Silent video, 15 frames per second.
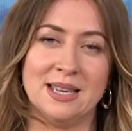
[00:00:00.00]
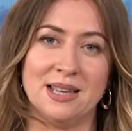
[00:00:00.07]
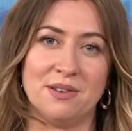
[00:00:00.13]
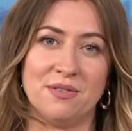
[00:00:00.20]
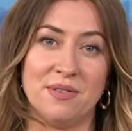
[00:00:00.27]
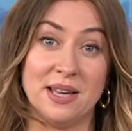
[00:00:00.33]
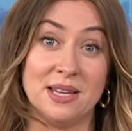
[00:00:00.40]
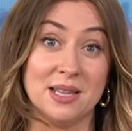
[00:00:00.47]

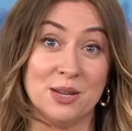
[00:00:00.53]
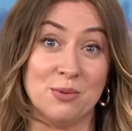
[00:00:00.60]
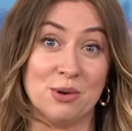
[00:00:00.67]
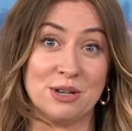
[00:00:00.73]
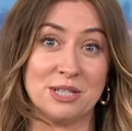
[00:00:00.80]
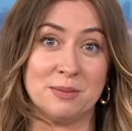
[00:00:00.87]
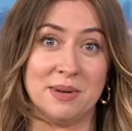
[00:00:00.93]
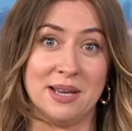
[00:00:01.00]
And finally,
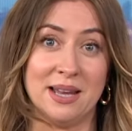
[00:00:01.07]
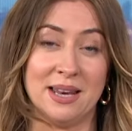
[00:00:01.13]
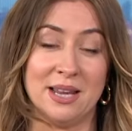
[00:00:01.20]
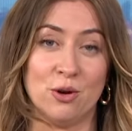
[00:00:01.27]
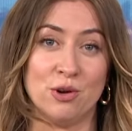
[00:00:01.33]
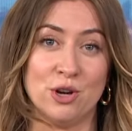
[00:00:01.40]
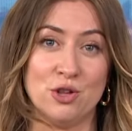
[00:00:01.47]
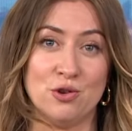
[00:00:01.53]
work's
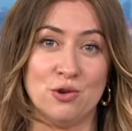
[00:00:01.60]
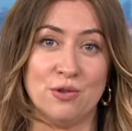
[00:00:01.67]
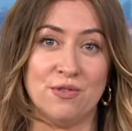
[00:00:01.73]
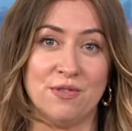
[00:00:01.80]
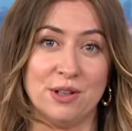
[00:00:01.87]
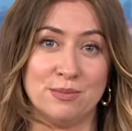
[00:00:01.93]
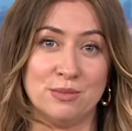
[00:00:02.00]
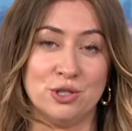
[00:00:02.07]
beginning on a new
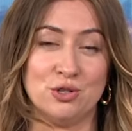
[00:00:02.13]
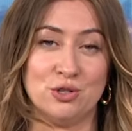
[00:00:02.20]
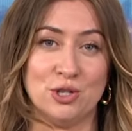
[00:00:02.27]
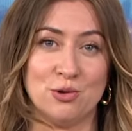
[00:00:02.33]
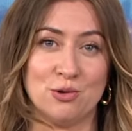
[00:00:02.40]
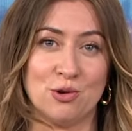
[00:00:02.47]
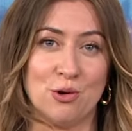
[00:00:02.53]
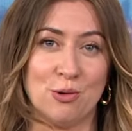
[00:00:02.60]
film
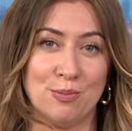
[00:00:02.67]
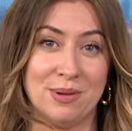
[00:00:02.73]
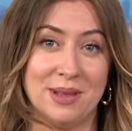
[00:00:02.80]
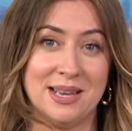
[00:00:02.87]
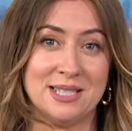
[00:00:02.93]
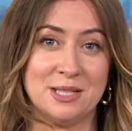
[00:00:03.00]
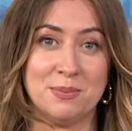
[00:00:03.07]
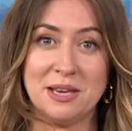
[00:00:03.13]
studio
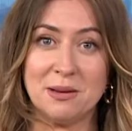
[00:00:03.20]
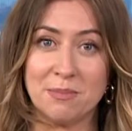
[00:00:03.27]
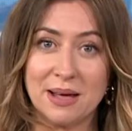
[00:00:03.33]
complex being